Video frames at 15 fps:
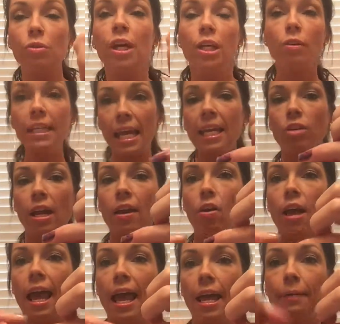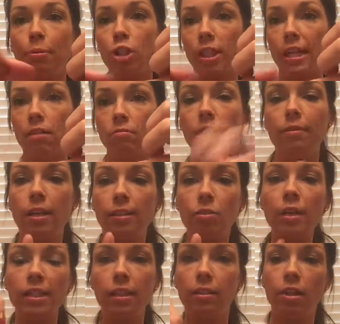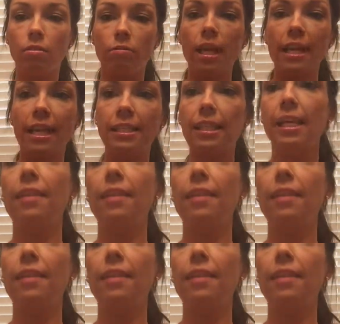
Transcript: to pull after it's been applied.